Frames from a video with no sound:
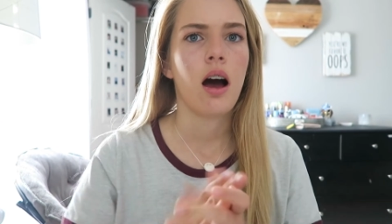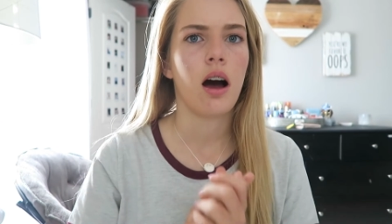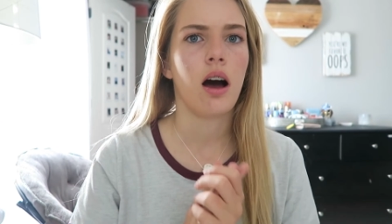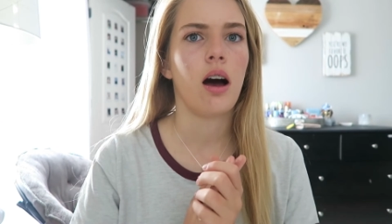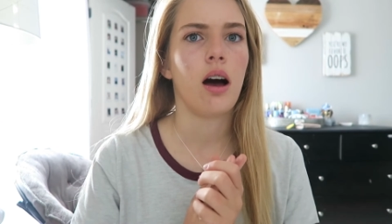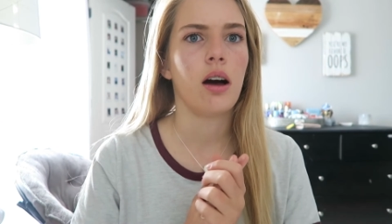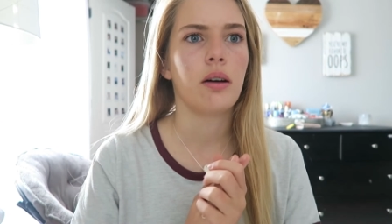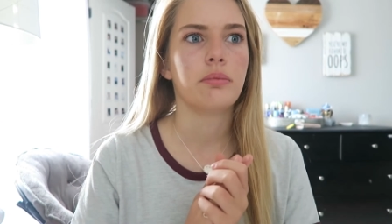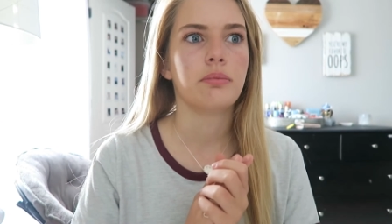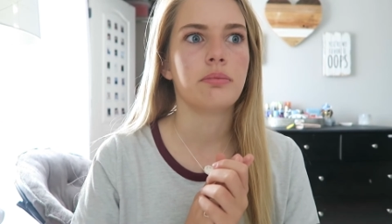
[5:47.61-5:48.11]

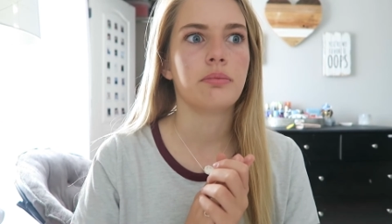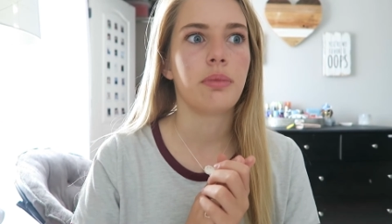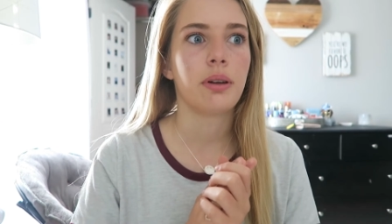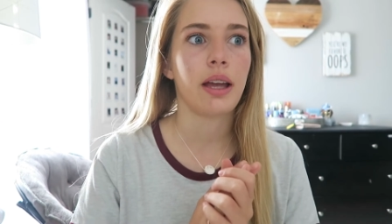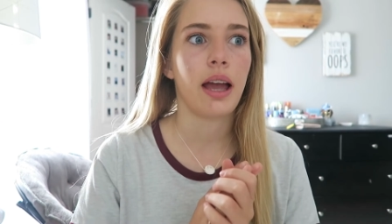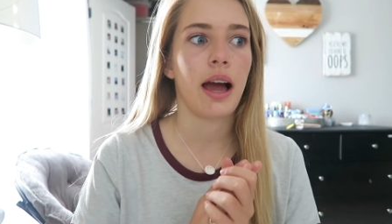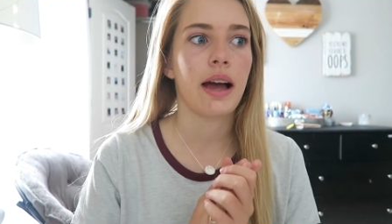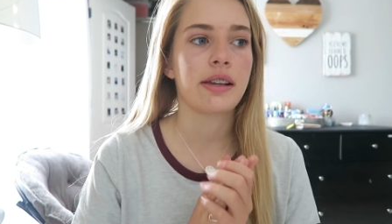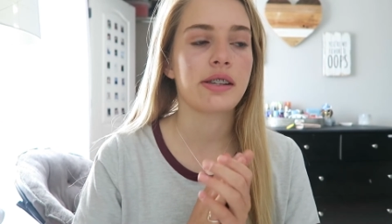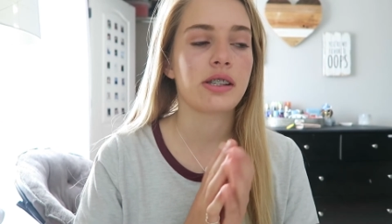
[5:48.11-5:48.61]
Um,
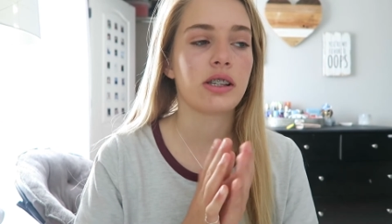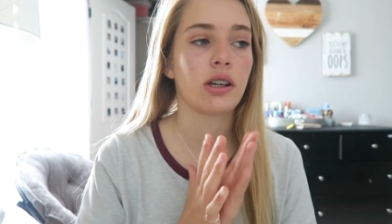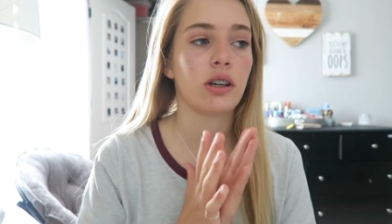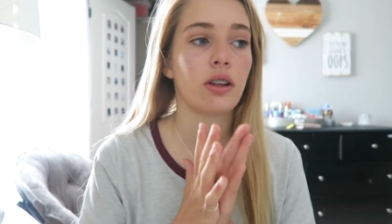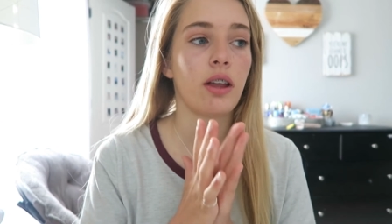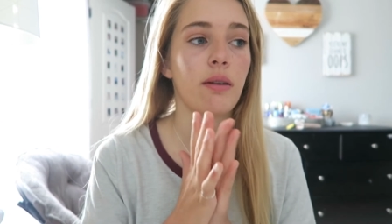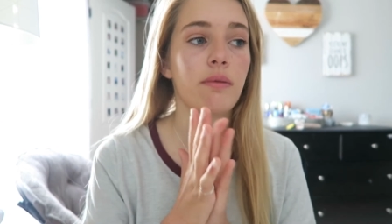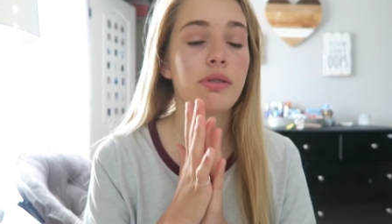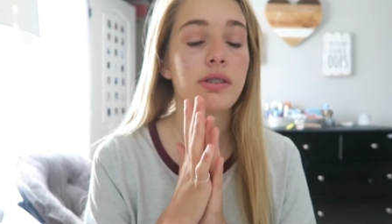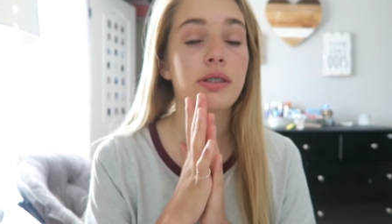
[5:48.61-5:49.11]
but yeah,
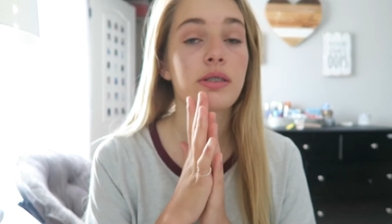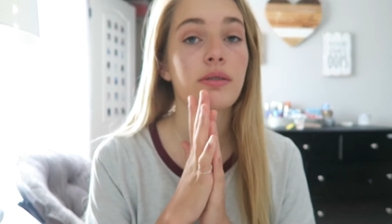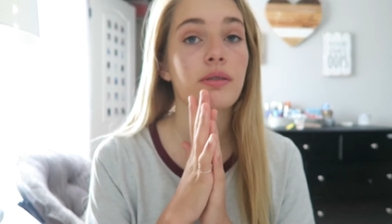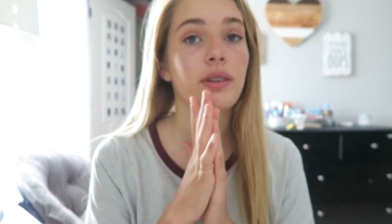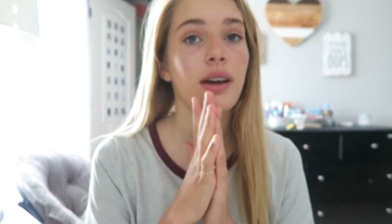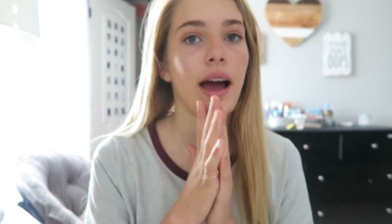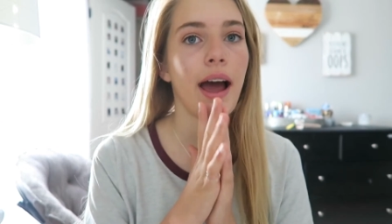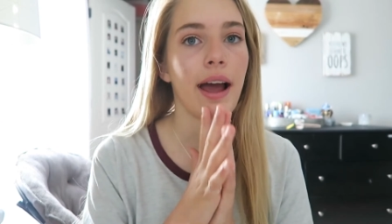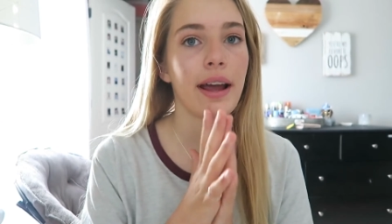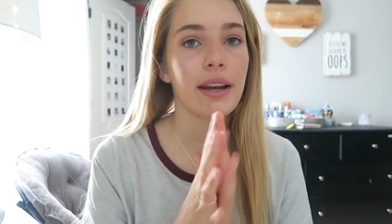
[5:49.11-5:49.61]
so that was
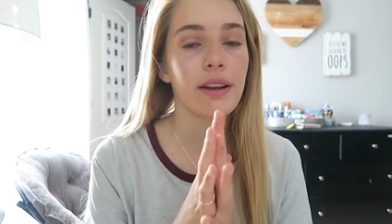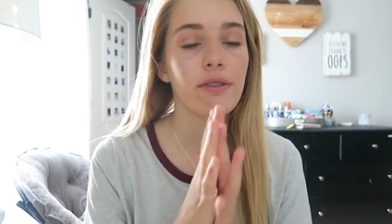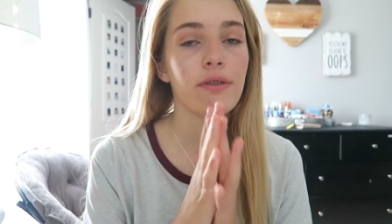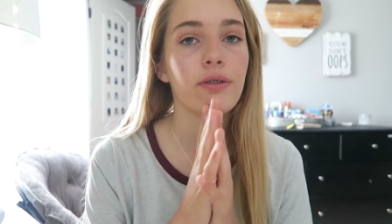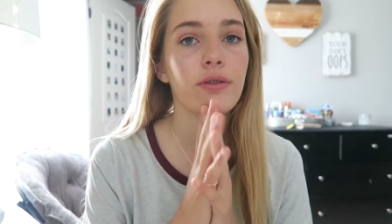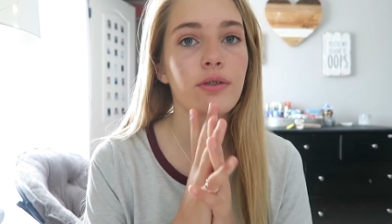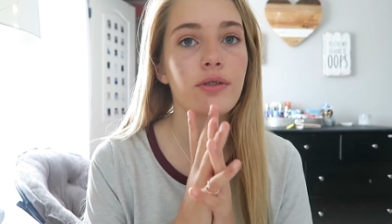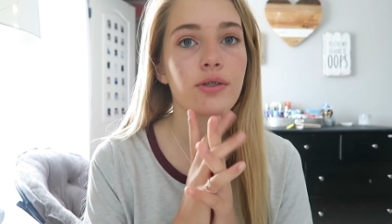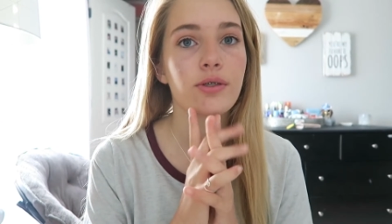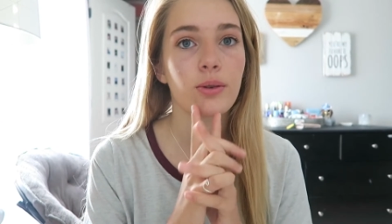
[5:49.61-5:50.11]
kind
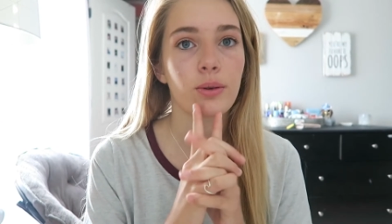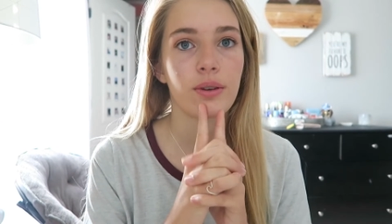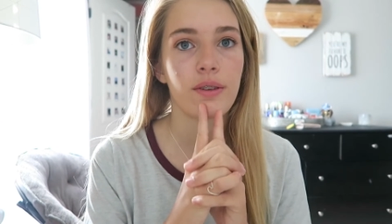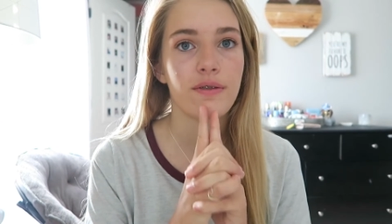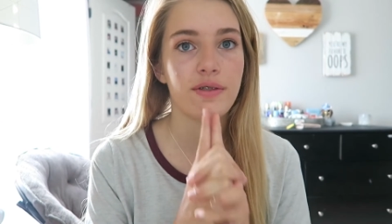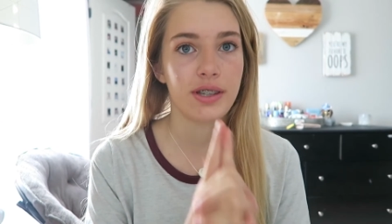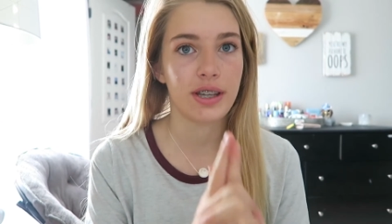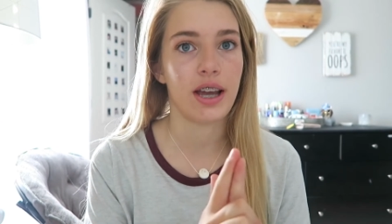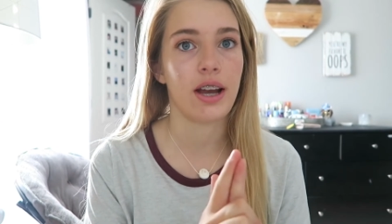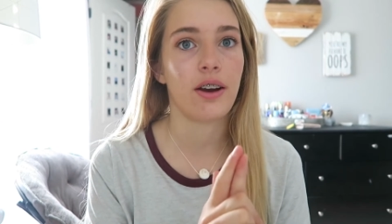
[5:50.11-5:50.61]
of sort
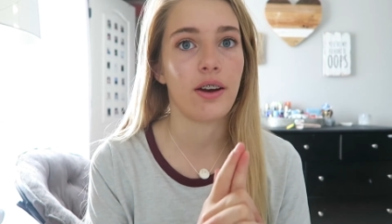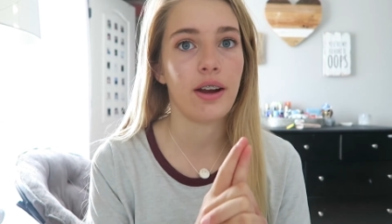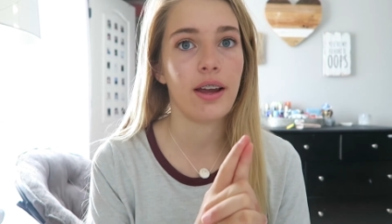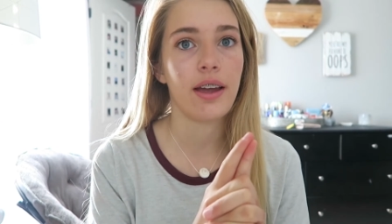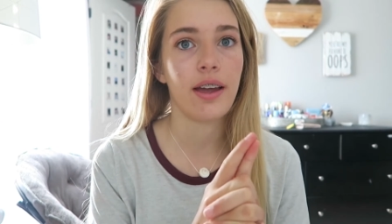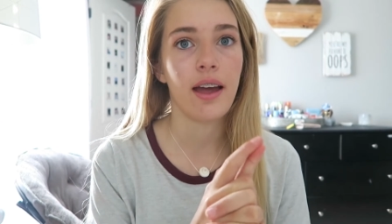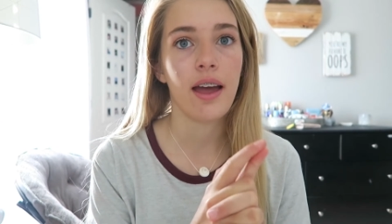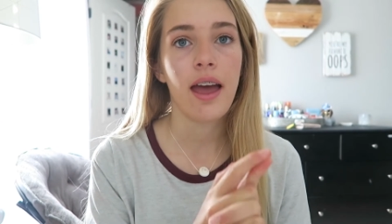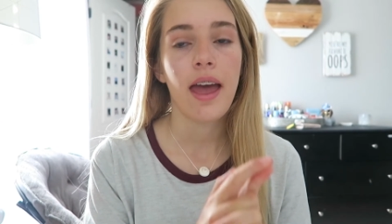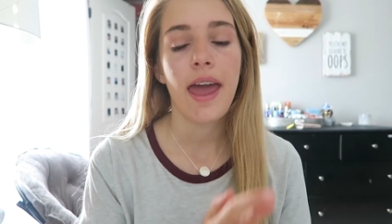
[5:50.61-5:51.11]
of
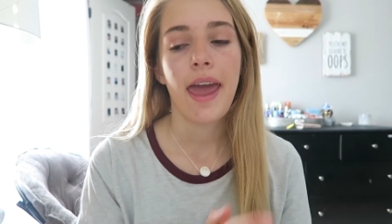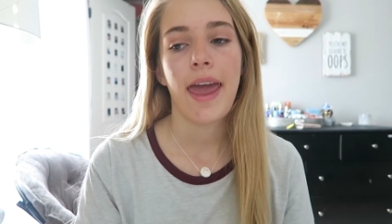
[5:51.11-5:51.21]
scary.